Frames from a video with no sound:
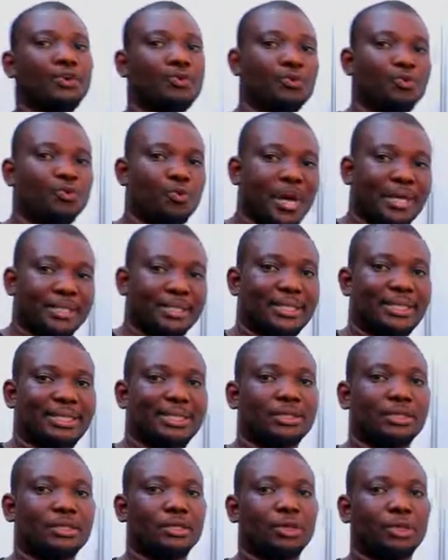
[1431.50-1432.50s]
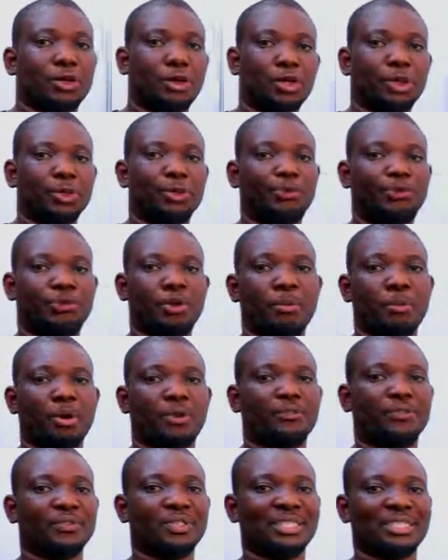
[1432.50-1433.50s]
wastes or the form
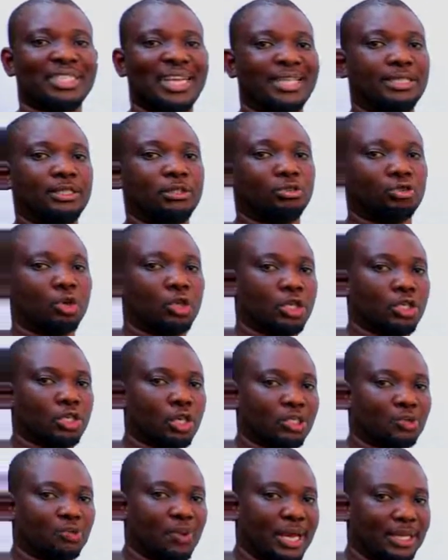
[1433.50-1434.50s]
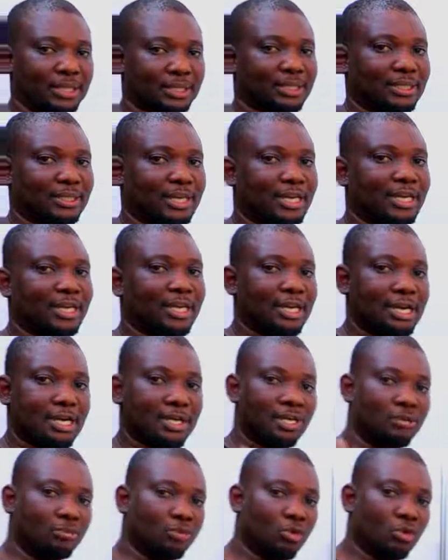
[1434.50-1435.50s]
of nitrogenous waste
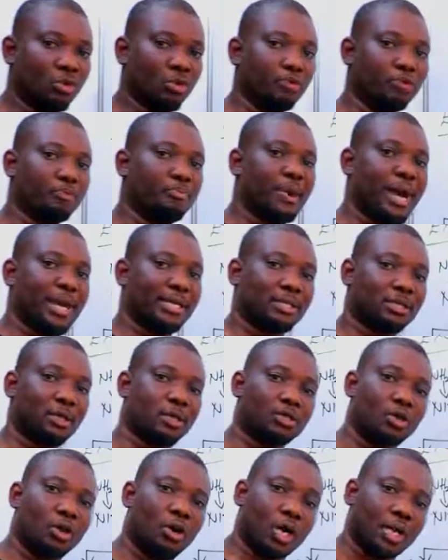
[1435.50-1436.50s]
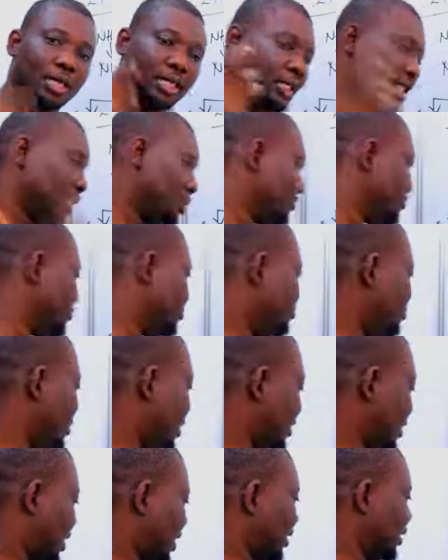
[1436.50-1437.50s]
removed by such organism
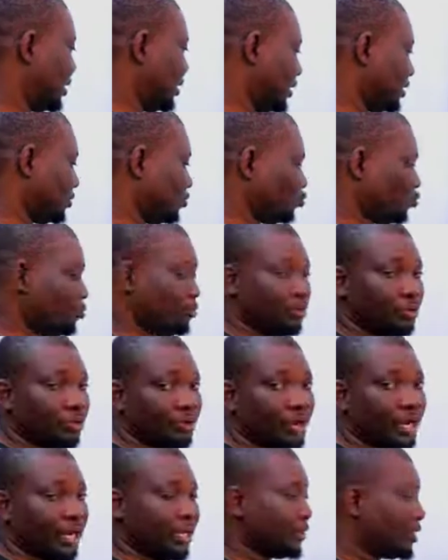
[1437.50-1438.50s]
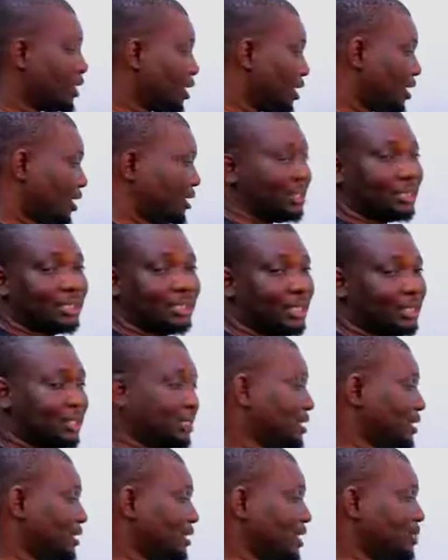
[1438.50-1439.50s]
basically will be urea. And
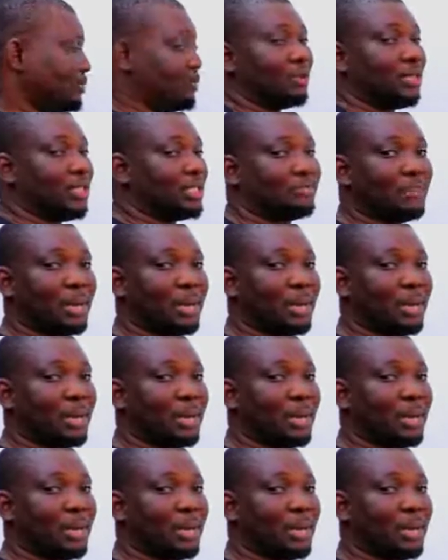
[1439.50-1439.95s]
this example is